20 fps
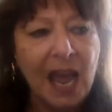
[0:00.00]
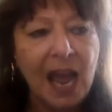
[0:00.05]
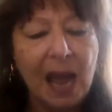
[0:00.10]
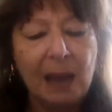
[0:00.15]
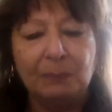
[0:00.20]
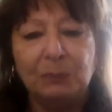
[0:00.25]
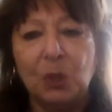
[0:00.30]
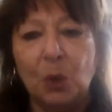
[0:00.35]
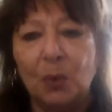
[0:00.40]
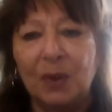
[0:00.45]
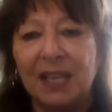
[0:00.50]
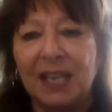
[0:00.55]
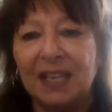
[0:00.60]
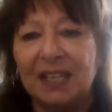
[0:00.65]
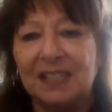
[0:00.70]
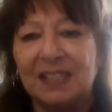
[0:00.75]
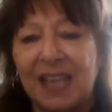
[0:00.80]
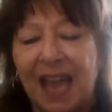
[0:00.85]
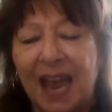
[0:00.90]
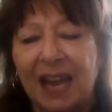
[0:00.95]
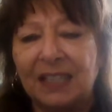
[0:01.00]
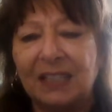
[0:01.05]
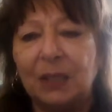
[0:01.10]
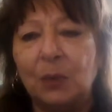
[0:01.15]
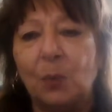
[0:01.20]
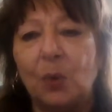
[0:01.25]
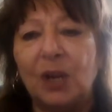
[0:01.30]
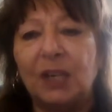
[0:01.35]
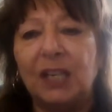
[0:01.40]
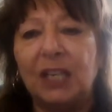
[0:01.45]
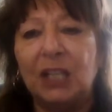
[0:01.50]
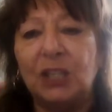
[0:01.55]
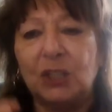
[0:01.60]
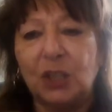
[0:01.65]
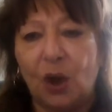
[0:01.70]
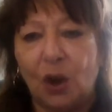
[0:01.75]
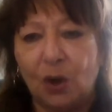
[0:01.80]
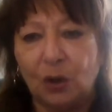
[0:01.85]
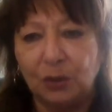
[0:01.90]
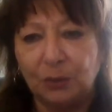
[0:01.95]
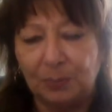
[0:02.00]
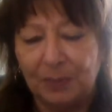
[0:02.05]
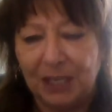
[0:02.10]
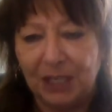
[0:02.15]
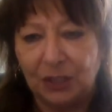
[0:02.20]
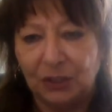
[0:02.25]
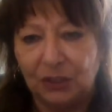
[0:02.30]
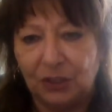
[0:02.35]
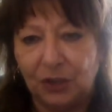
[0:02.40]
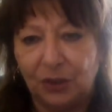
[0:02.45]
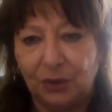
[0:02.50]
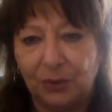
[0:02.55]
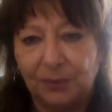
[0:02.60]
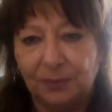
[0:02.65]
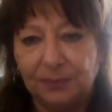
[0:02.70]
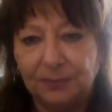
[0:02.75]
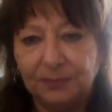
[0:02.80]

I'm doing exactly what he told me to do.